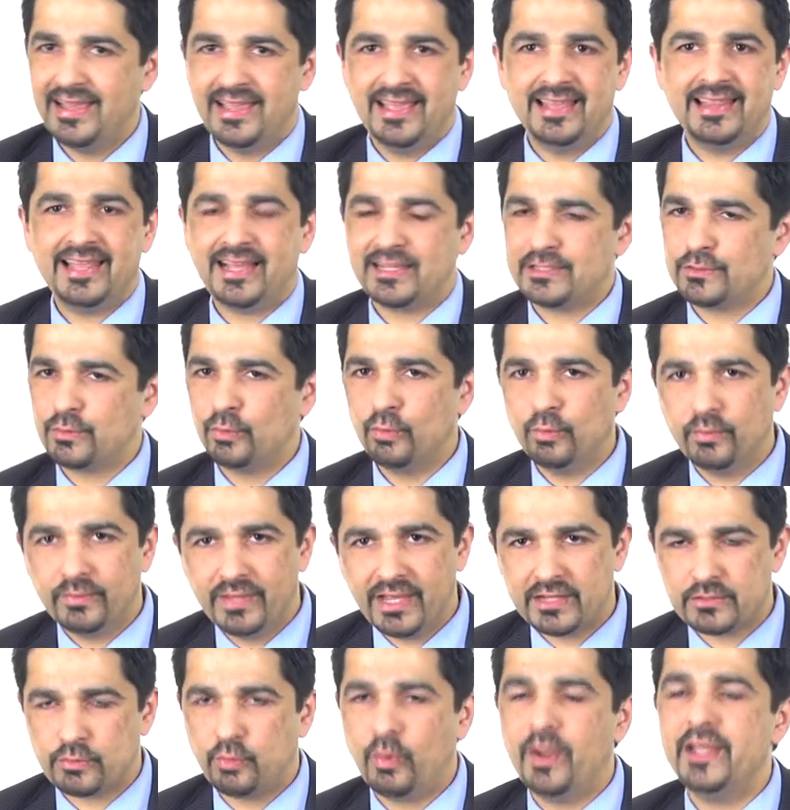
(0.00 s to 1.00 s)
That's
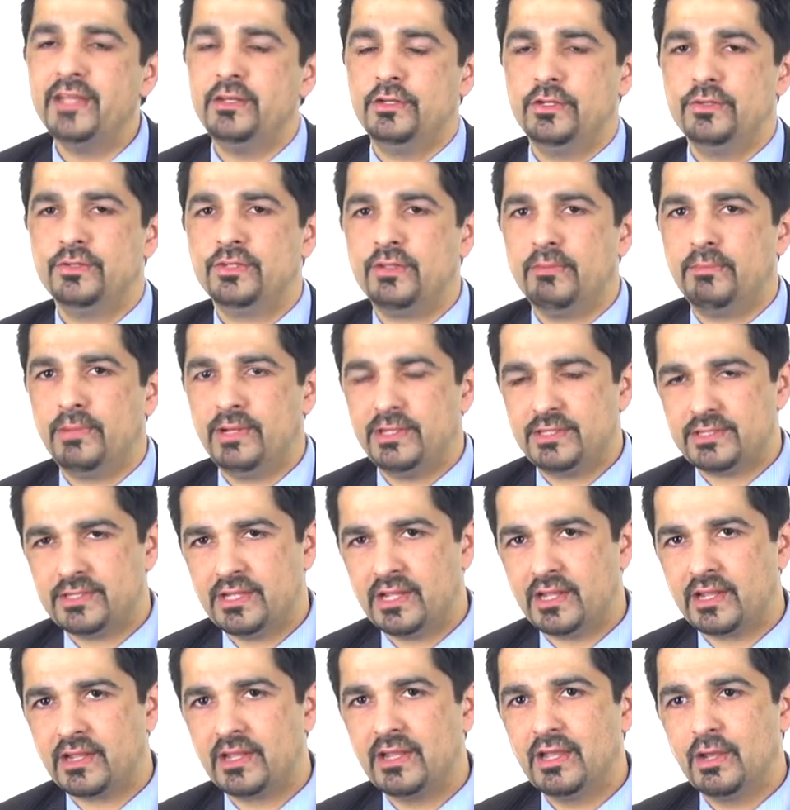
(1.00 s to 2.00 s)
way too
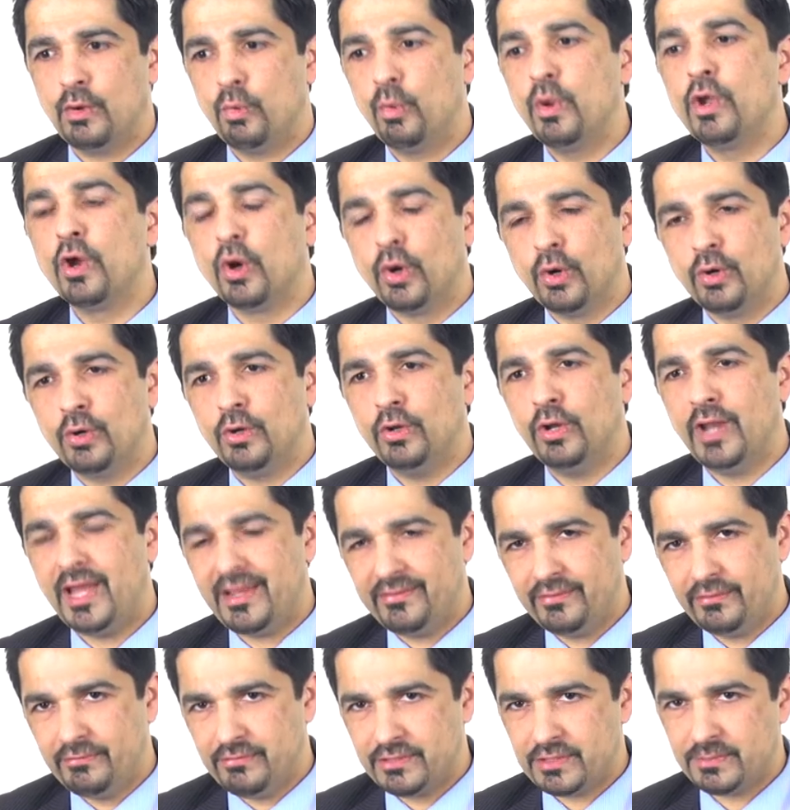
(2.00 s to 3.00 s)
simplistic. We all have
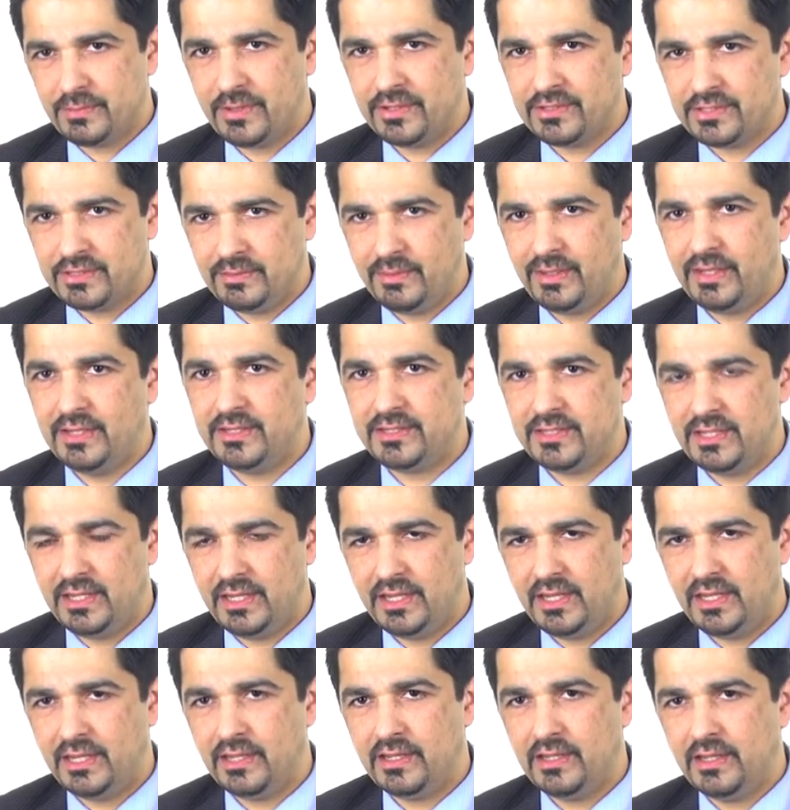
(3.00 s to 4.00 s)
a responsibility
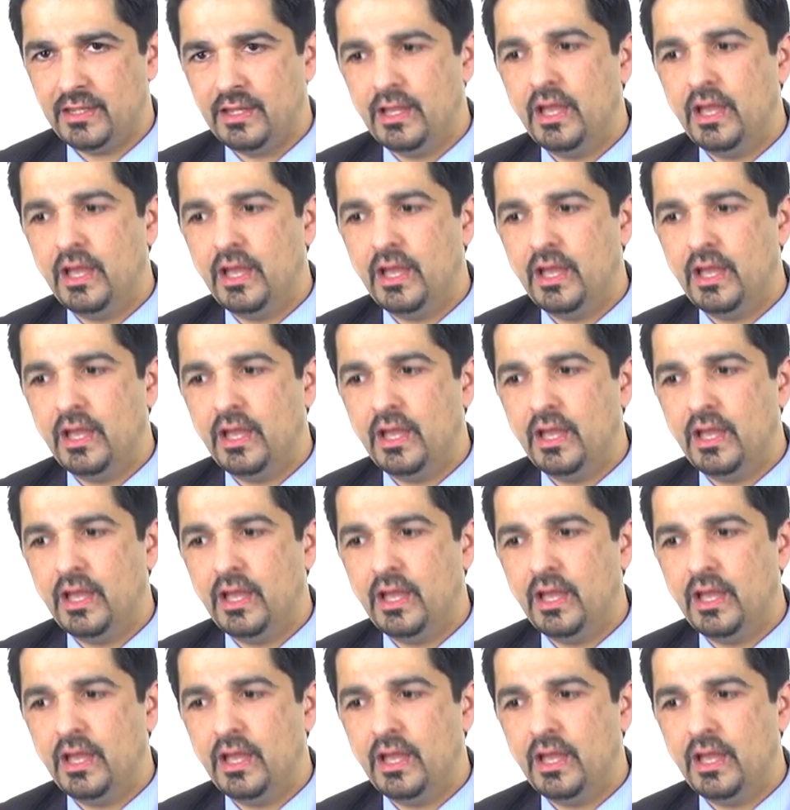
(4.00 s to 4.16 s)
here.